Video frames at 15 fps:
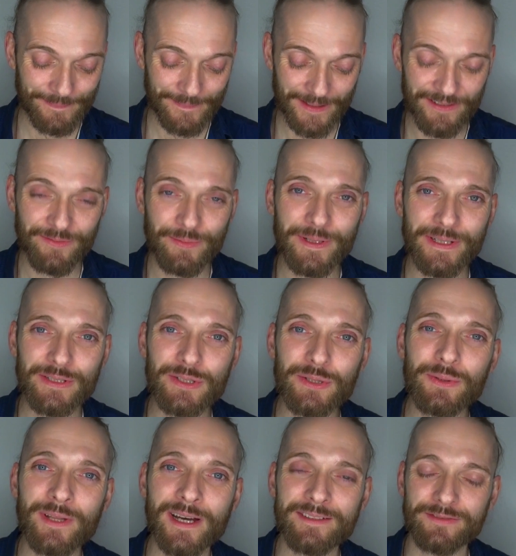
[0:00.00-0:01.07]
If we can
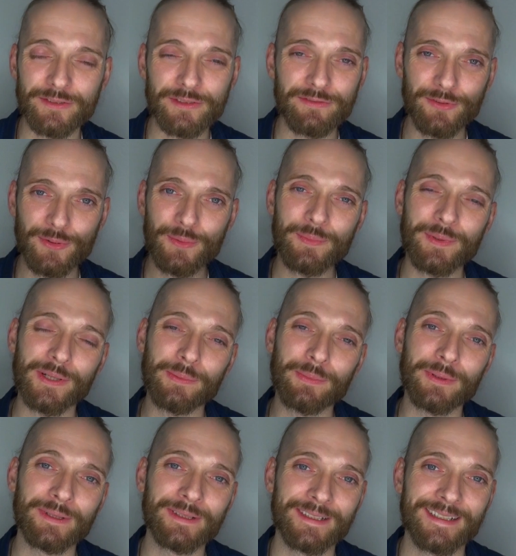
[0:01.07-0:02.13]
do that for a few
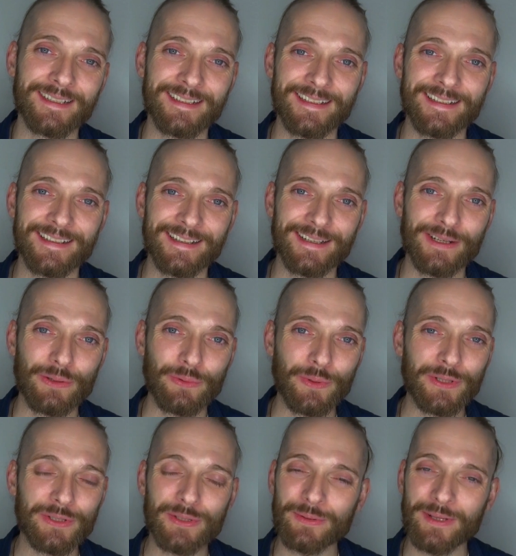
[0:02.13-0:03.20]
people, we
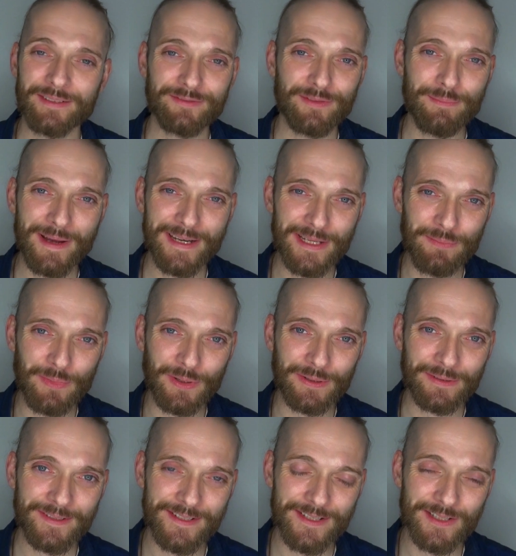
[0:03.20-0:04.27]
can do that for many
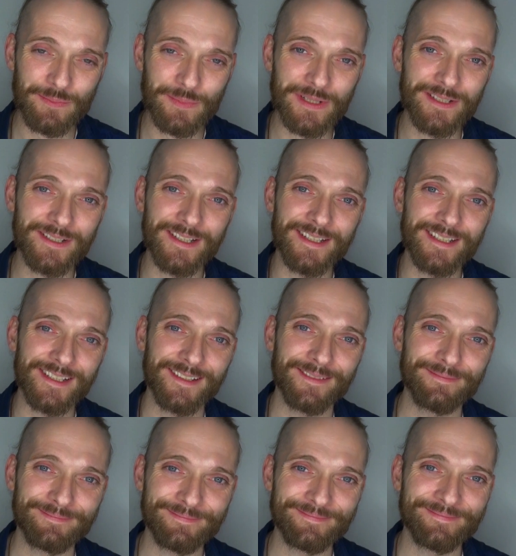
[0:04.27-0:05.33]
more as a species.
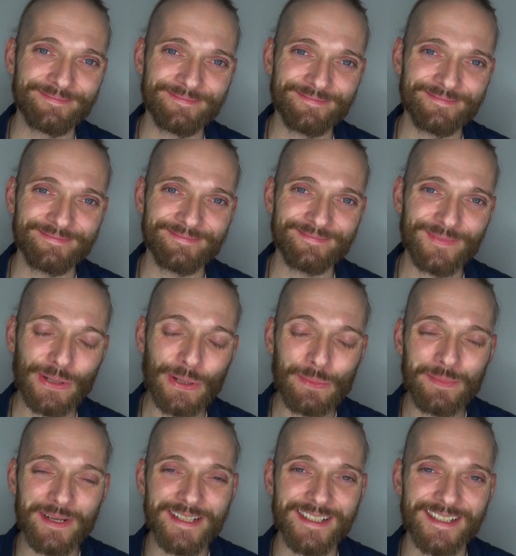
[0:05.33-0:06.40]
God
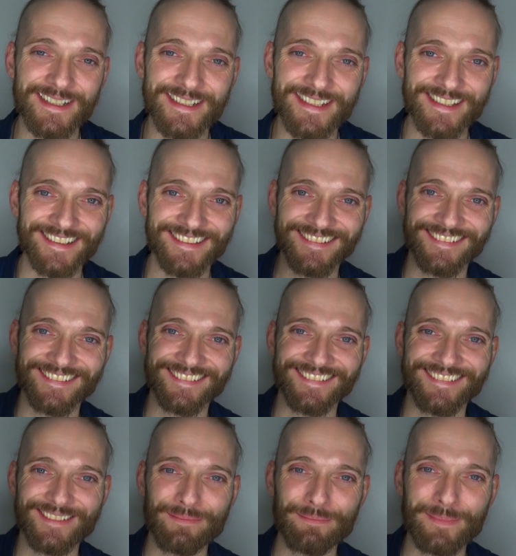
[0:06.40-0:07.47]
bless, guys.
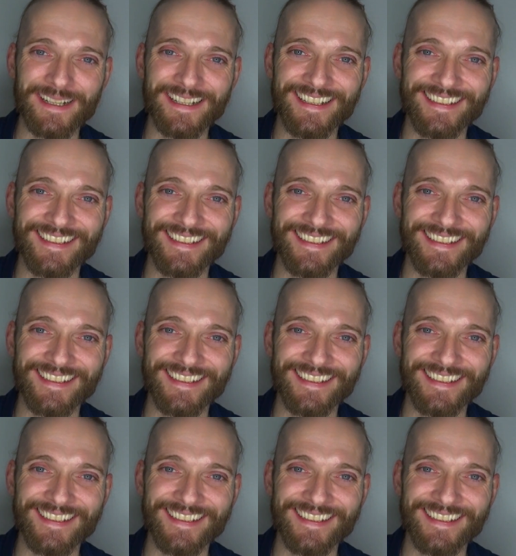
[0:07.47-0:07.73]
Bye.